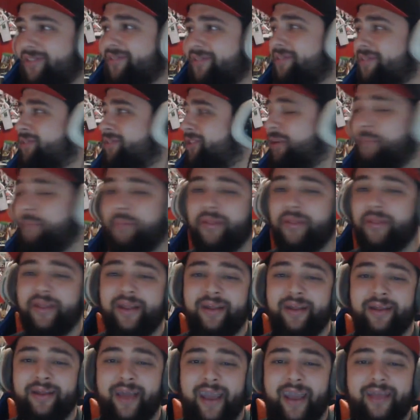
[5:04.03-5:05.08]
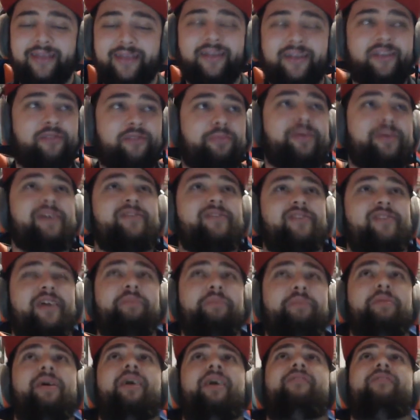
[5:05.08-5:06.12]
something. Aliens, please take me
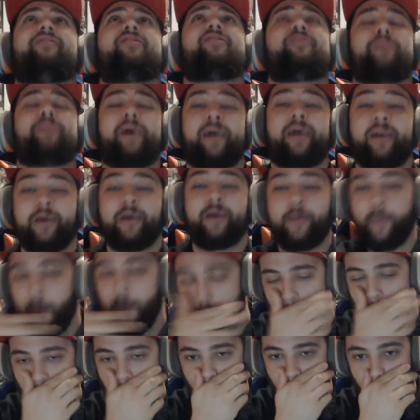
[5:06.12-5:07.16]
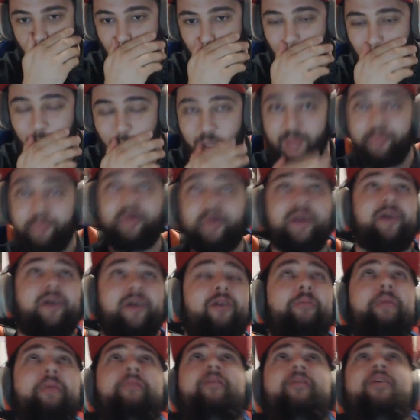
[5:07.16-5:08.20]
off this planet and bring all
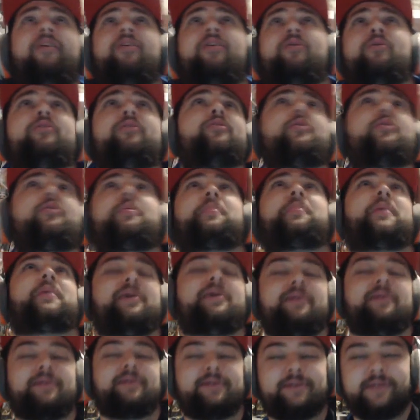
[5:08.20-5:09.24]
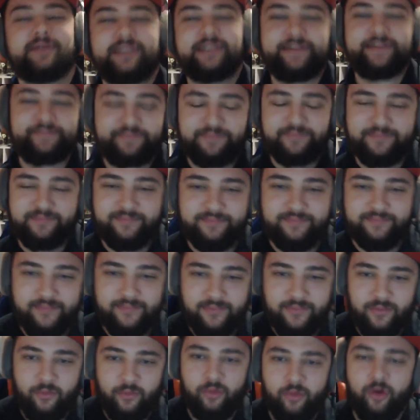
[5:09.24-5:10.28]
my followers with me.
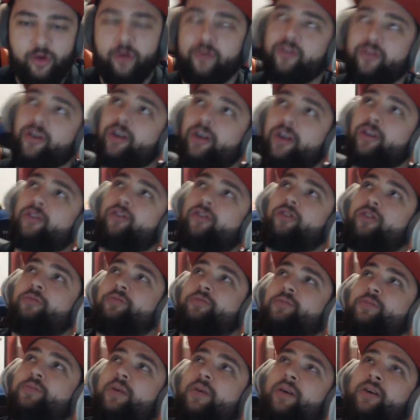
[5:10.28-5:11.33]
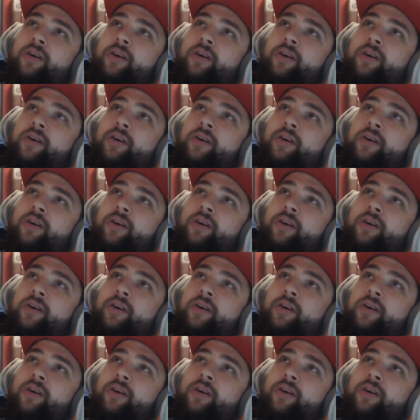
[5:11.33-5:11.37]
We'll go start a YouTube on